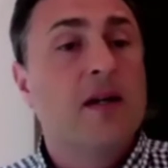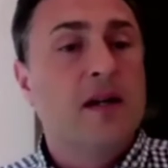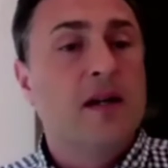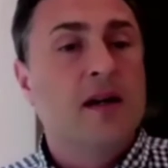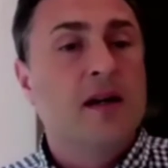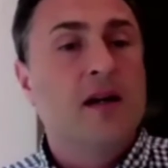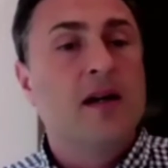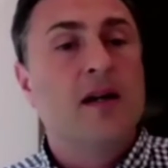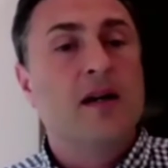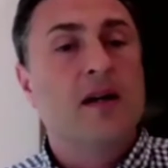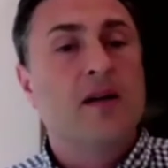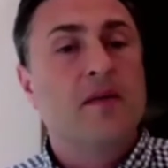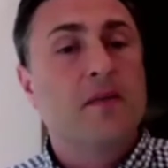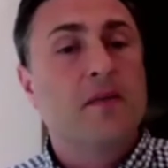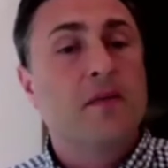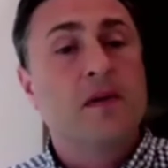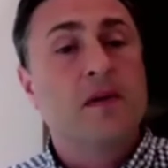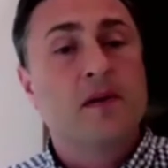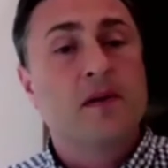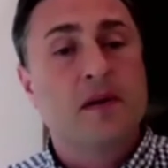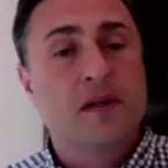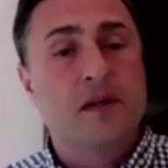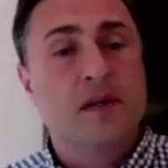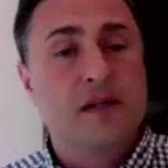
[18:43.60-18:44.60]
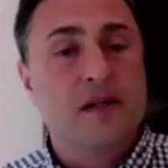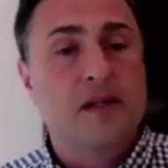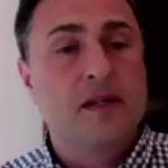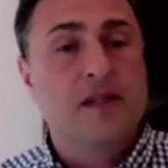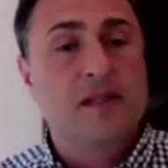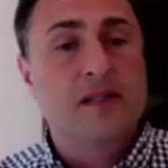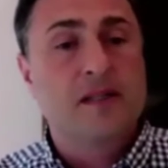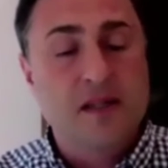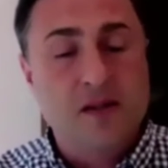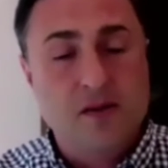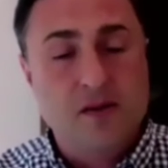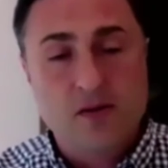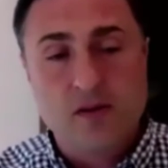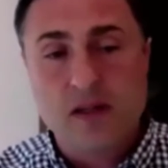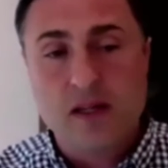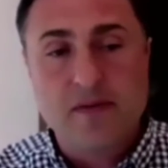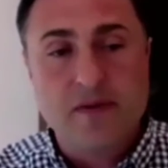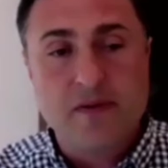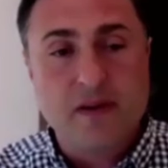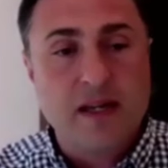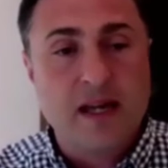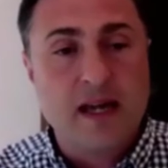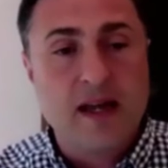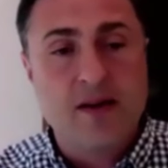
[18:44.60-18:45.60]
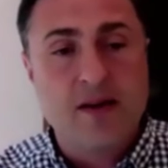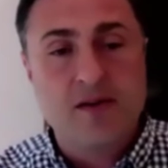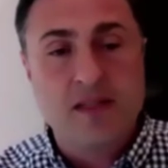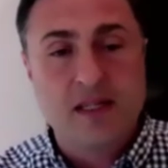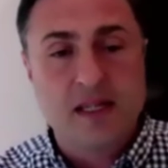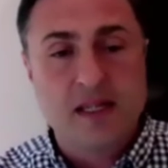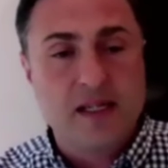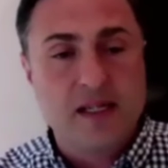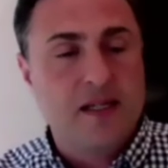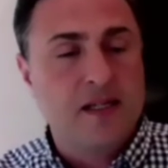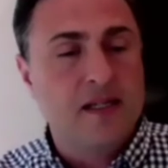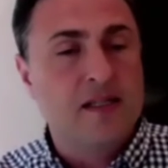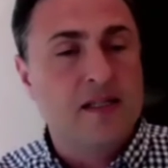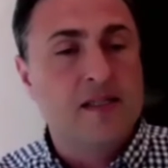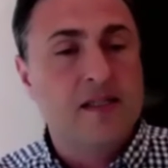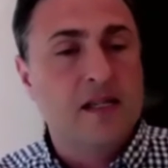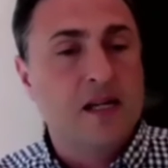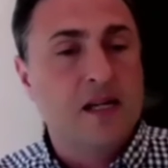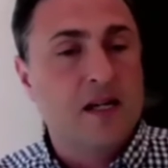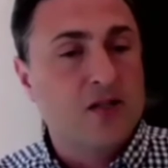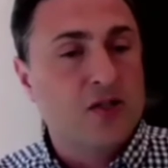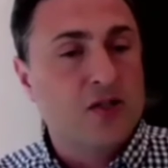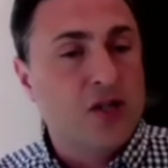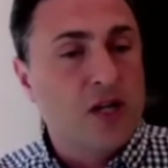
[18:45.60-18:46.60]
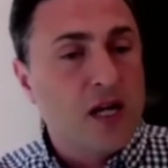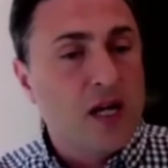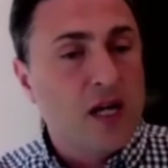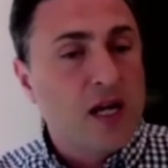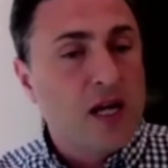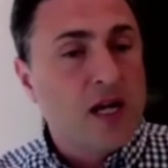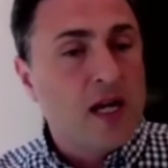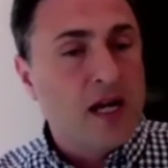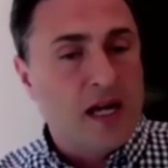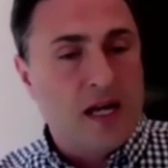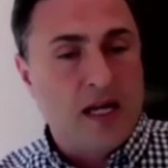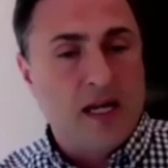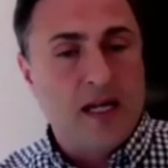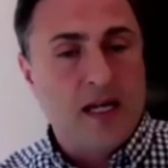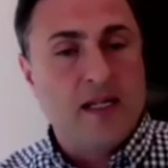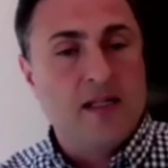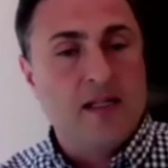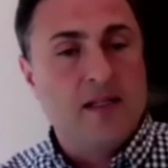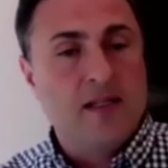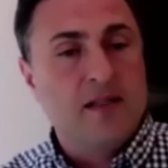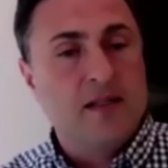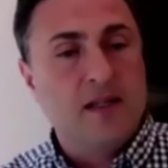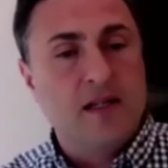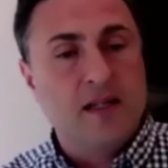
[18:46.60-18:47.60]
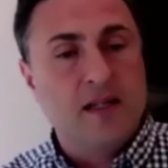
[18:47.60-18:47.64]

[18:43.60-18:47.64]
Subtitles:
for a senior living housing and such. And